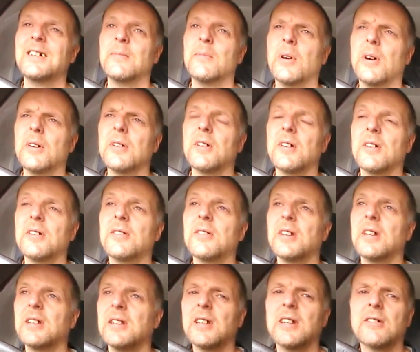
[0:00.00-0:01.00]
but I
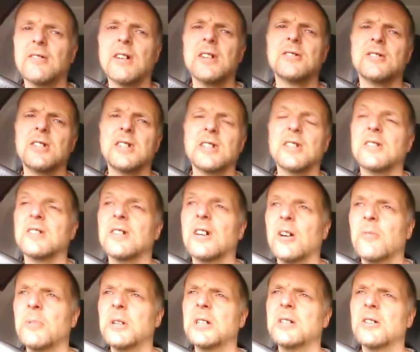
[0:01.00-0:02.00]
think they gradually,
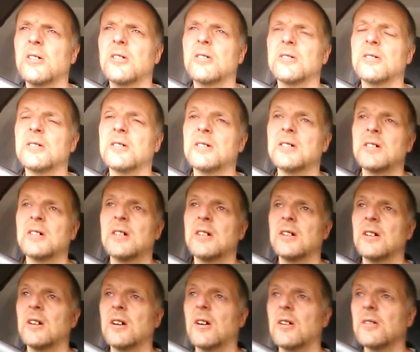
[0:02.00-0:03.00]
I mean,
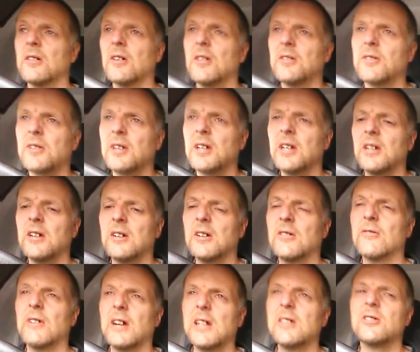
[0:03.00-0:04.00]
I think
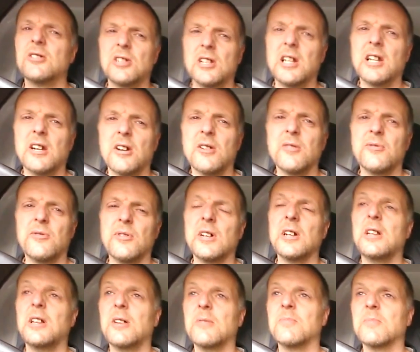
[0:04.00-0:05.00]
gradually I
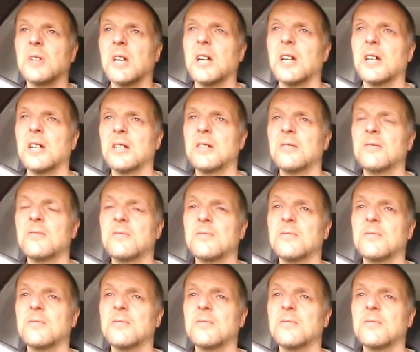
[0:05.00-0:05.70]
feel I'm getting,